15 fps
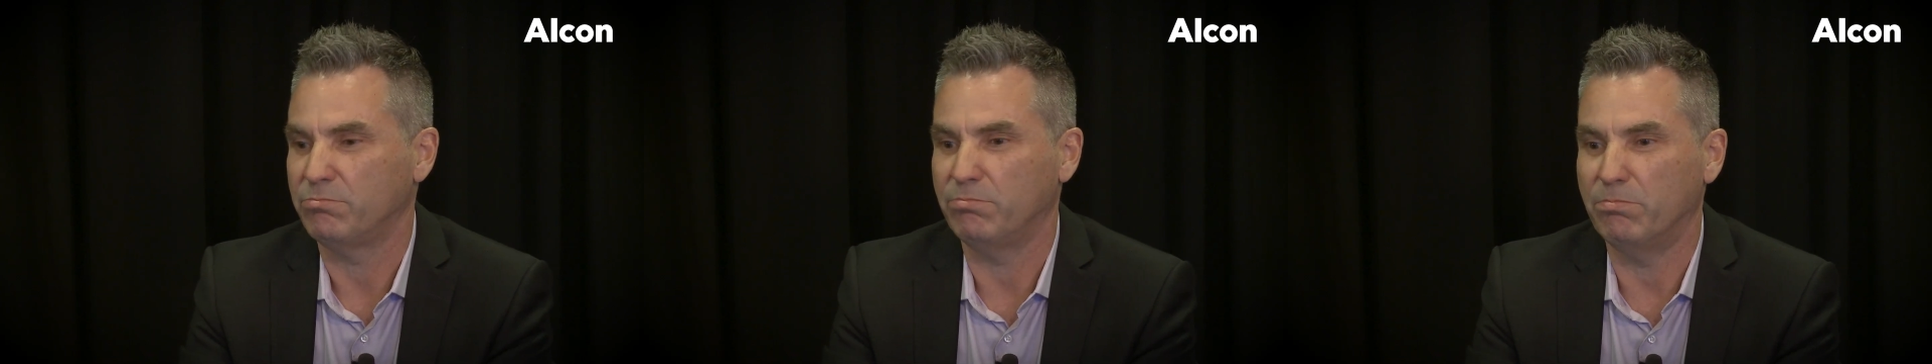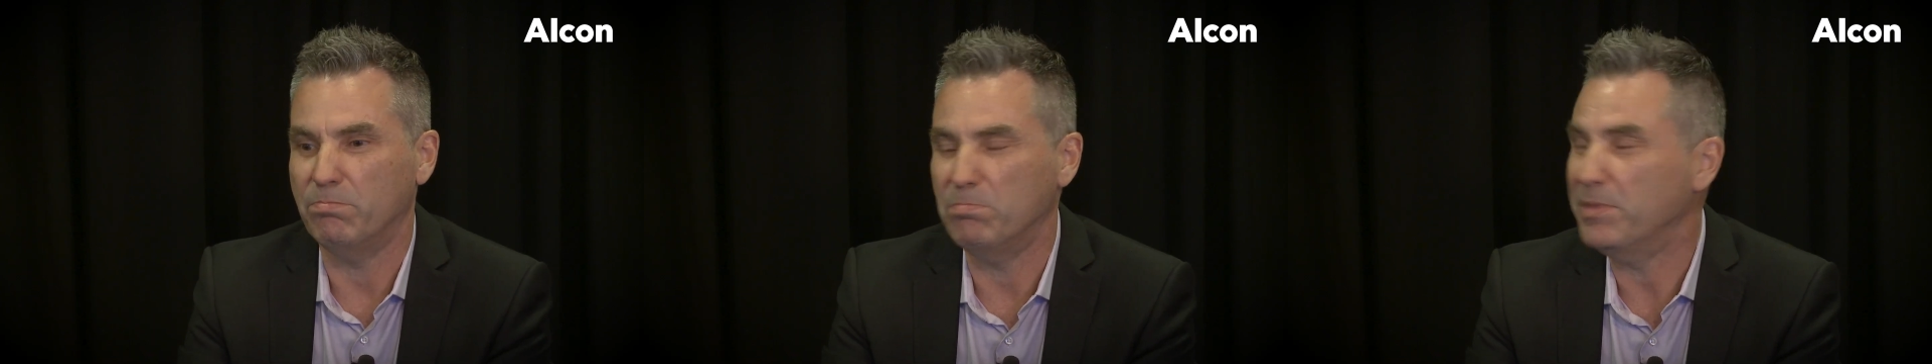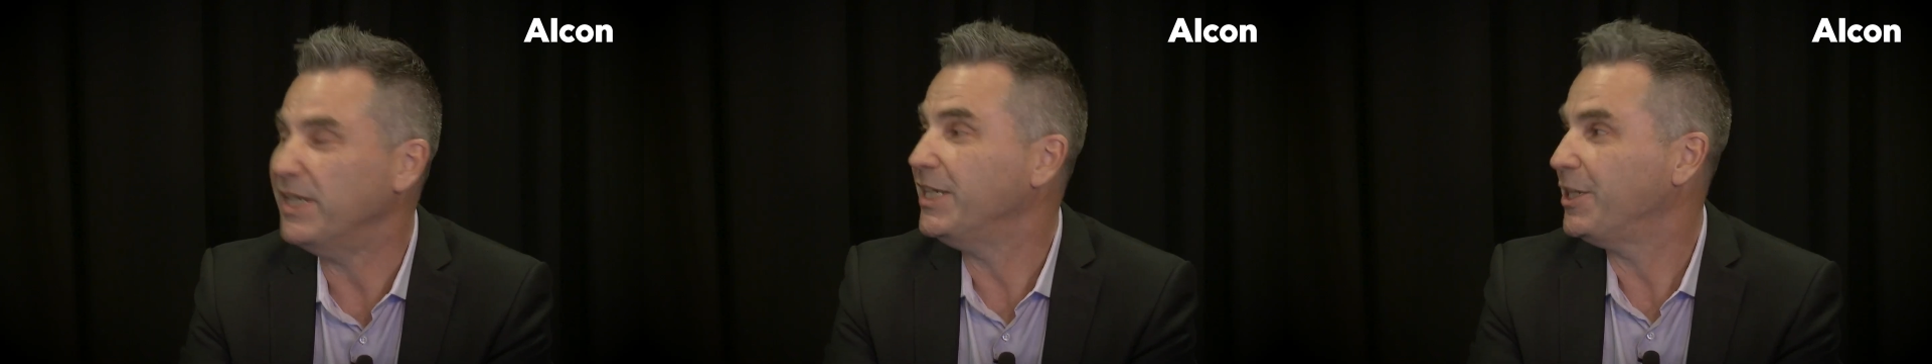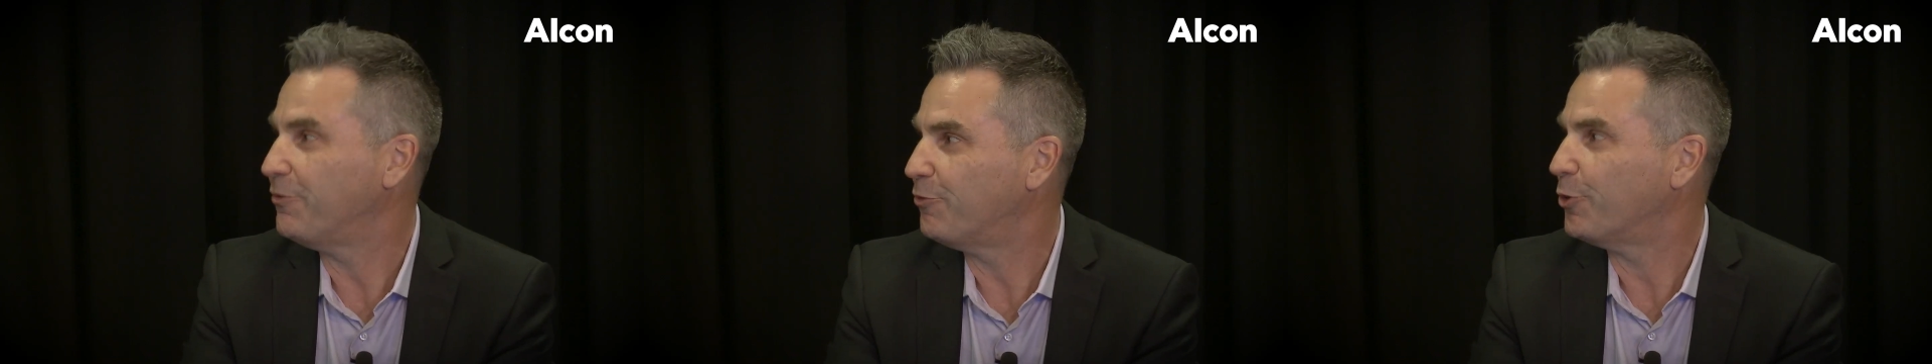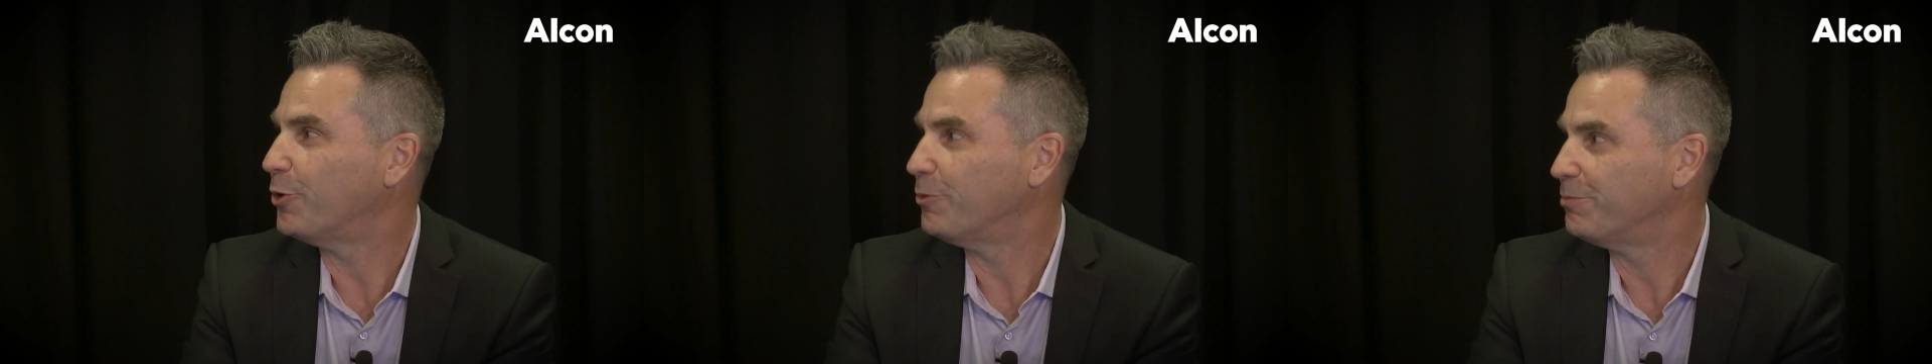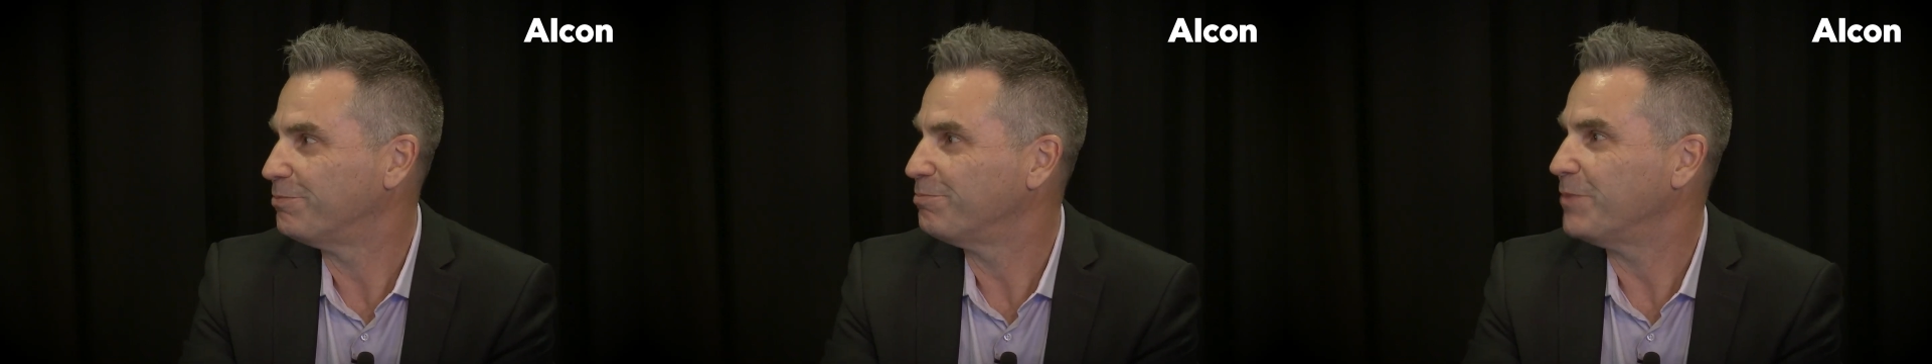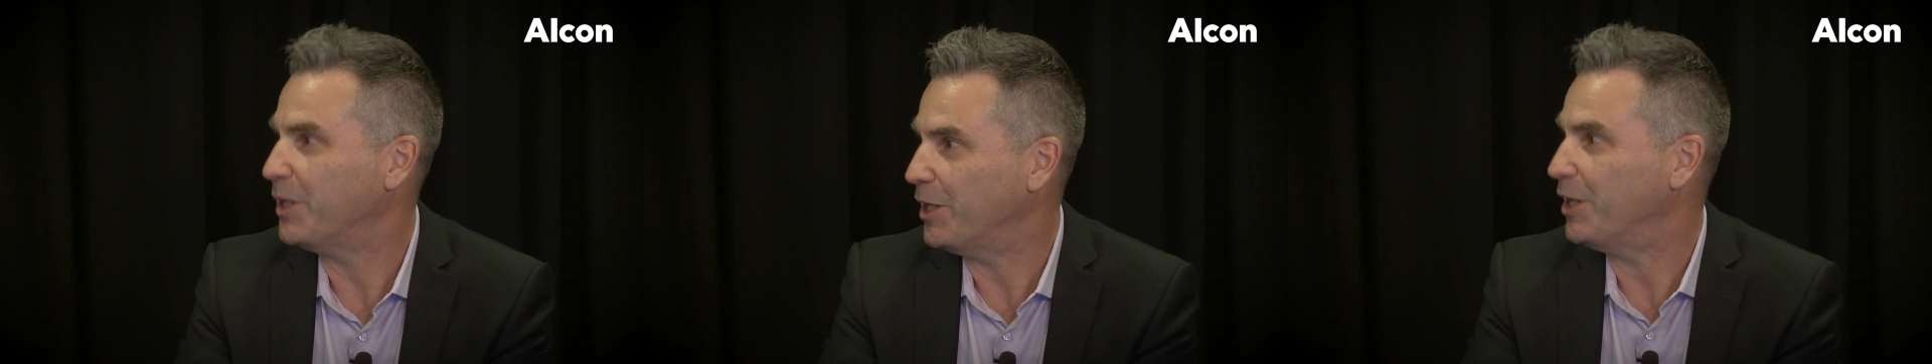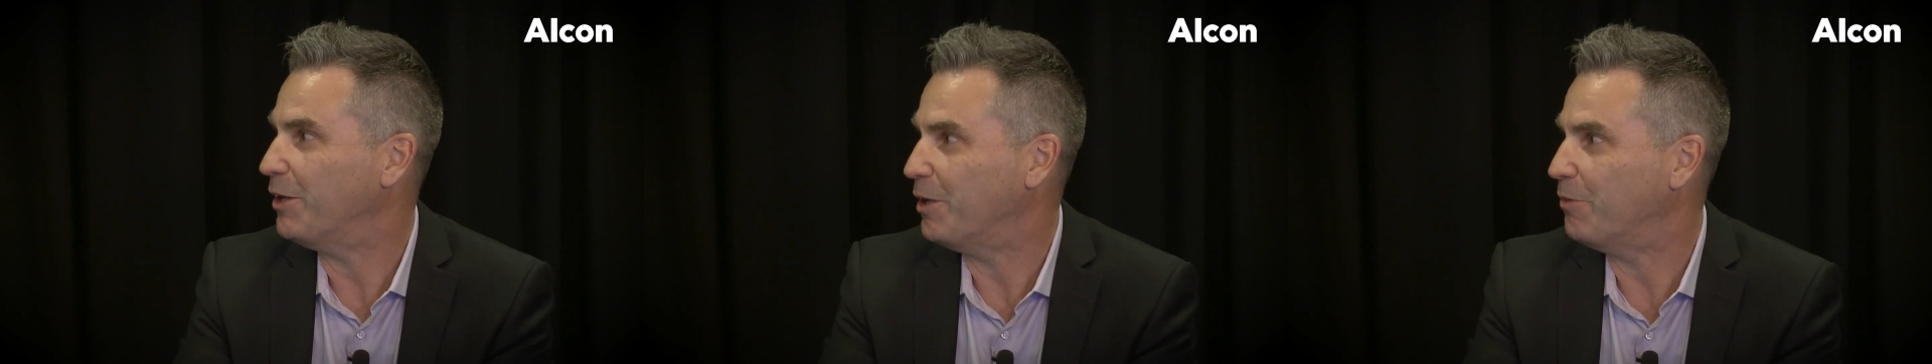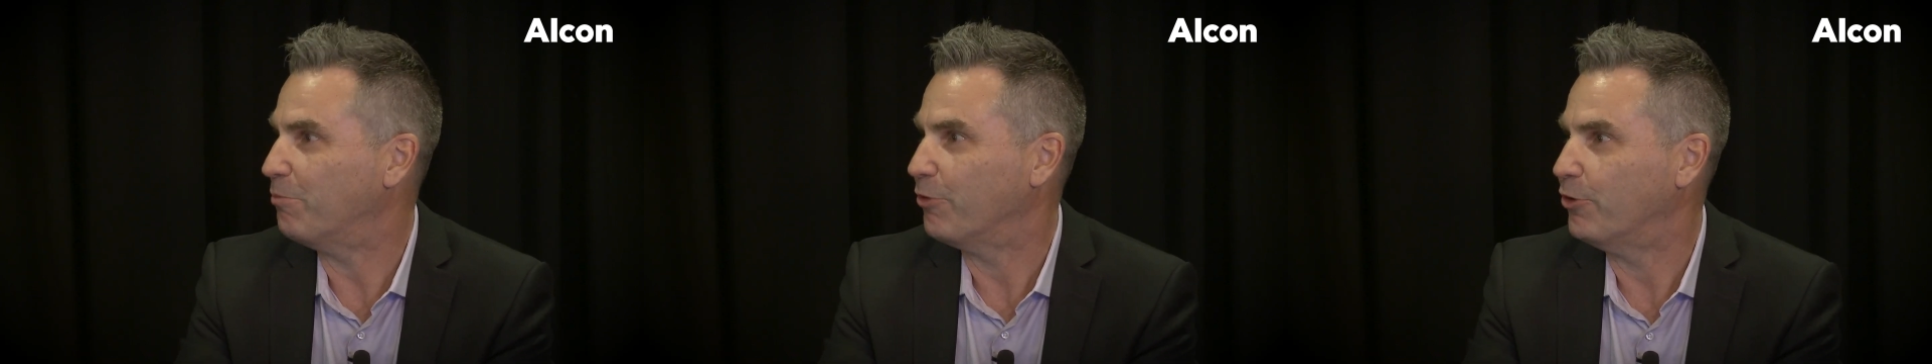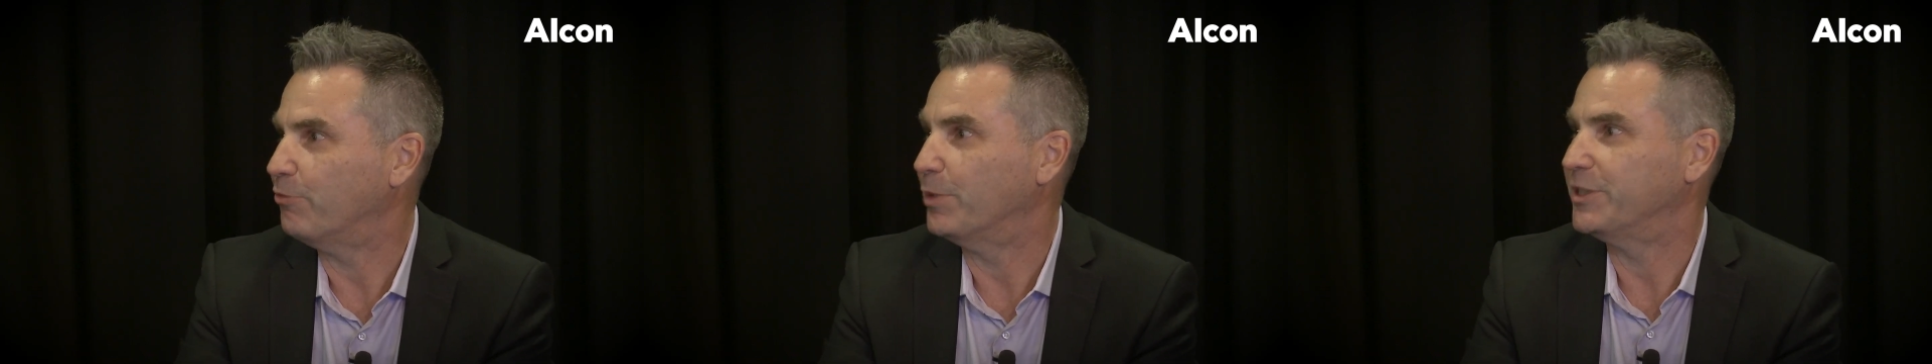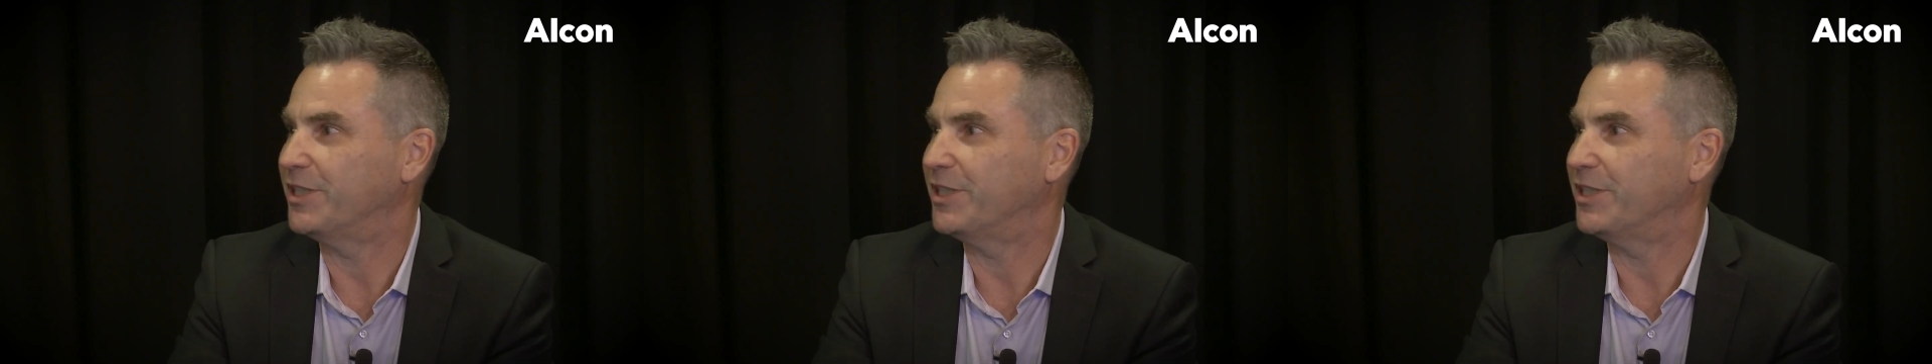meaningful improvements.